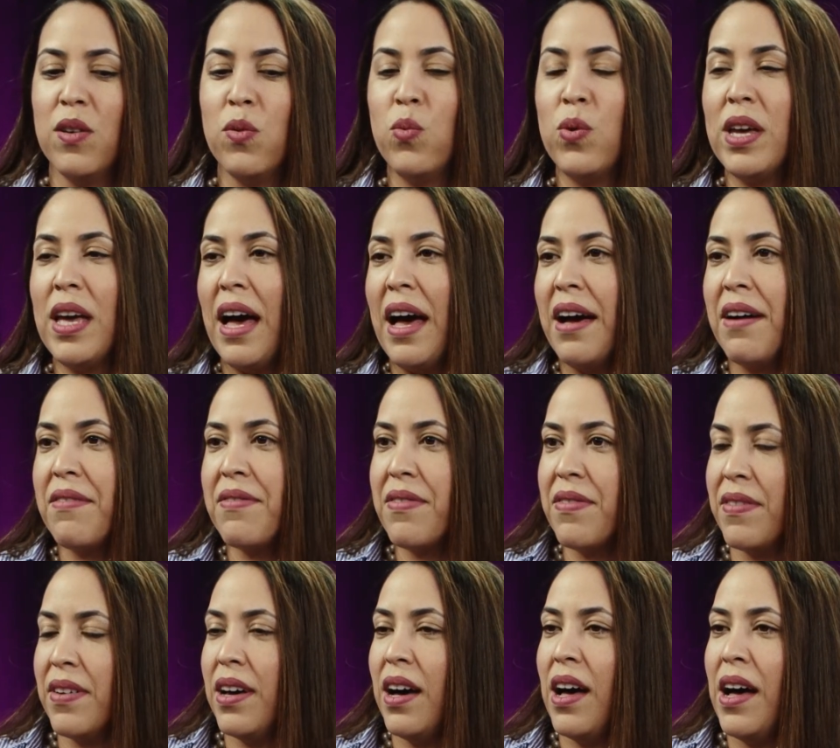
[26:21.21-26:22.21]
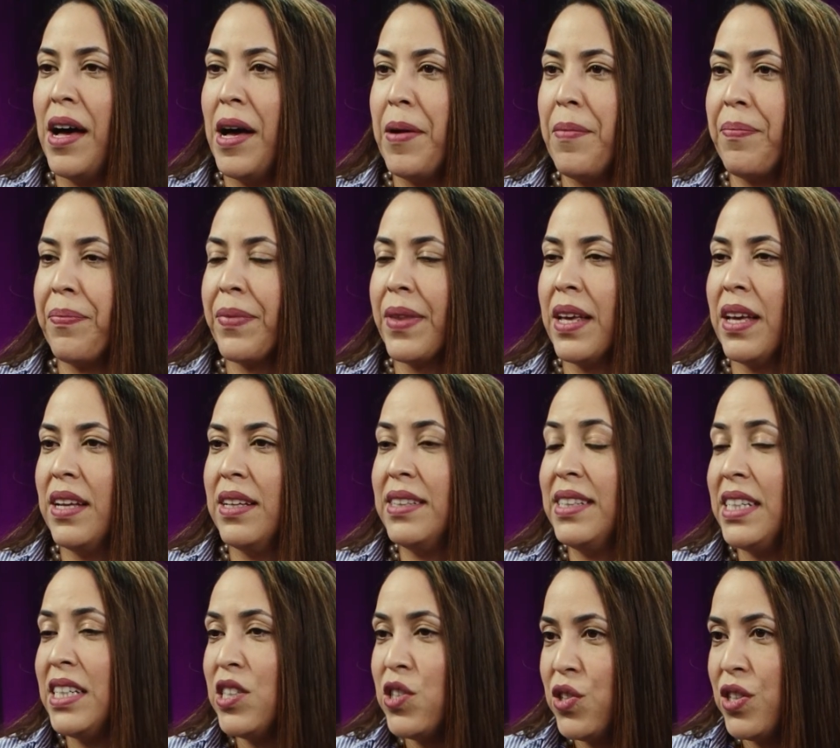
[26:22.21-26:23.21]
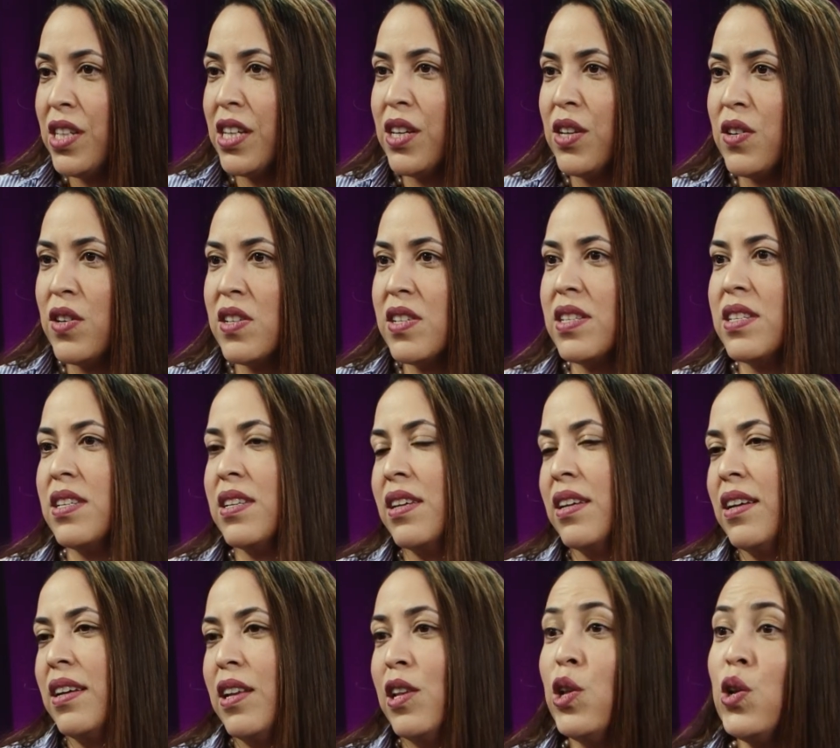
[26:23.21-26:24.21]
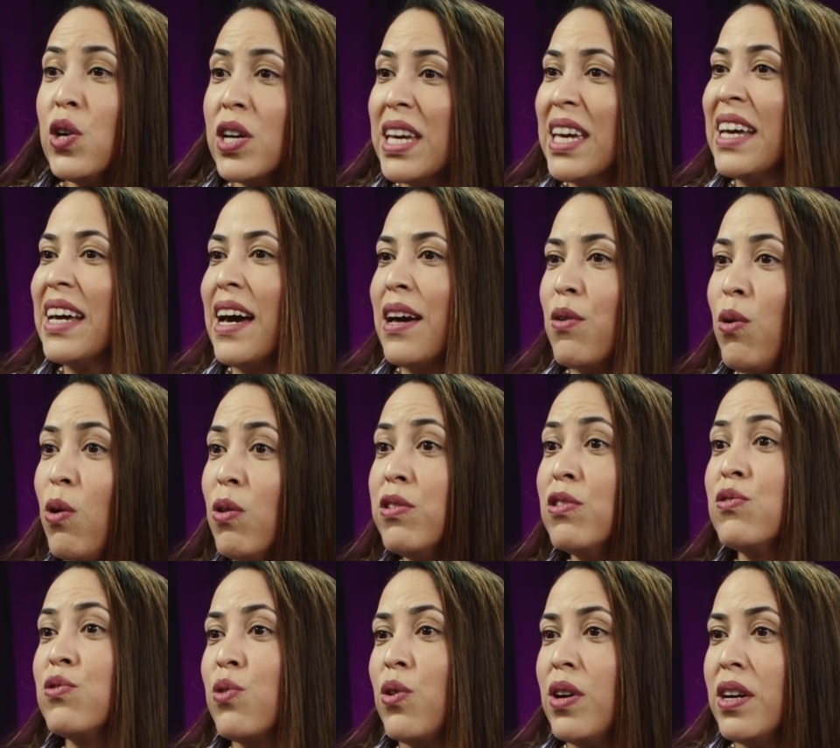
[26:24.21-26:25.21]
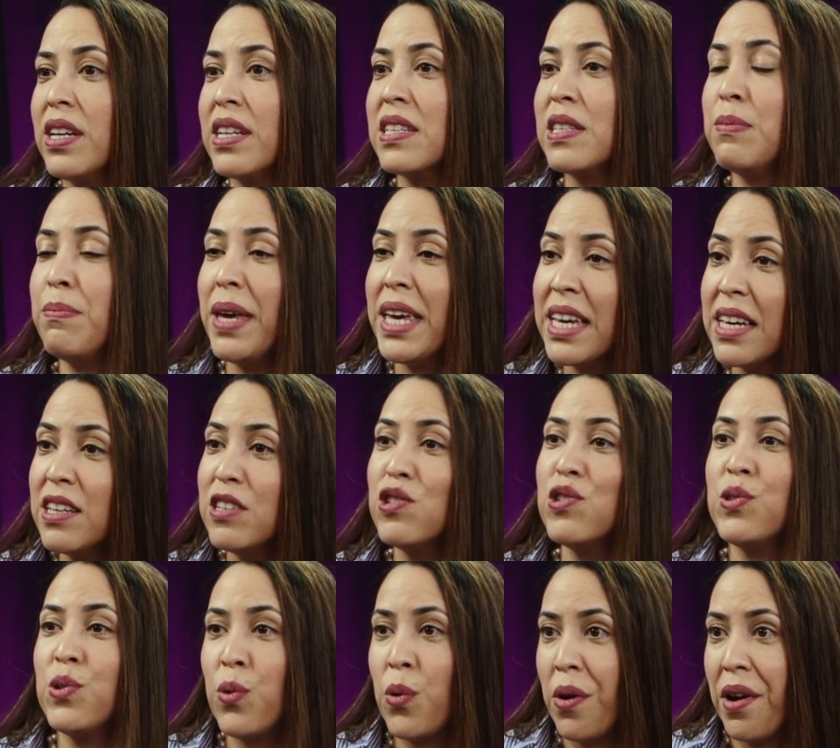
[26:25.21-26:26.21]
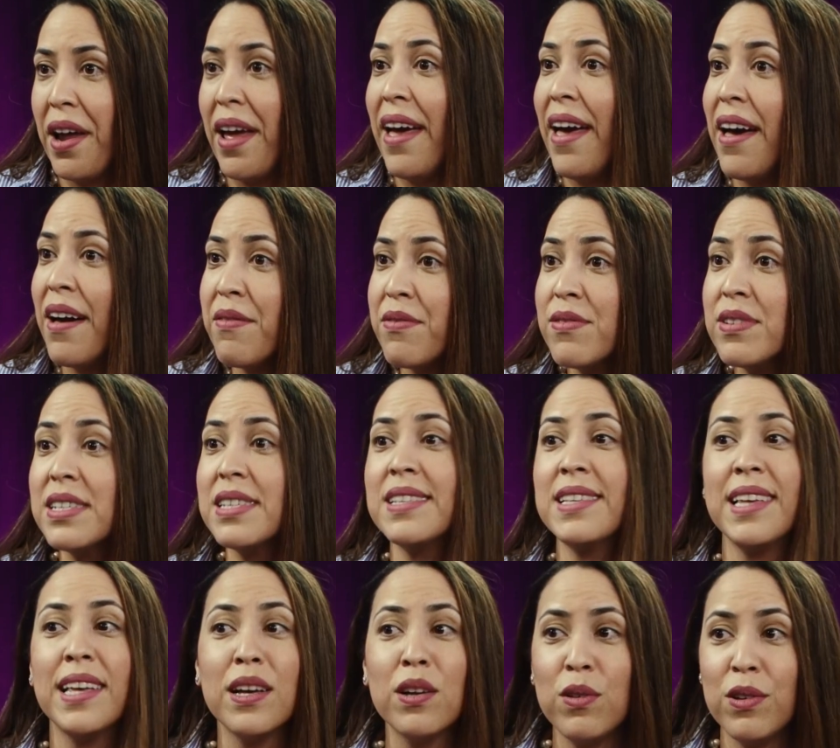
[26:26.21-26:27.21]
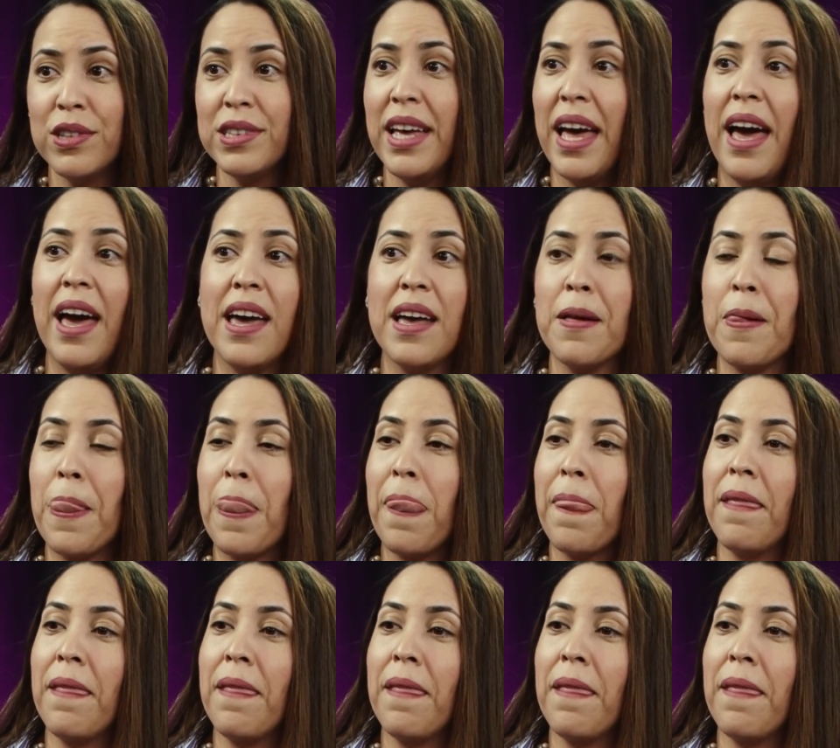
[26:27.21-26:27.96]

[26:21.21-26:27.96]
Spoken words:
We have the engineers looking at all the drawings, making sure every single day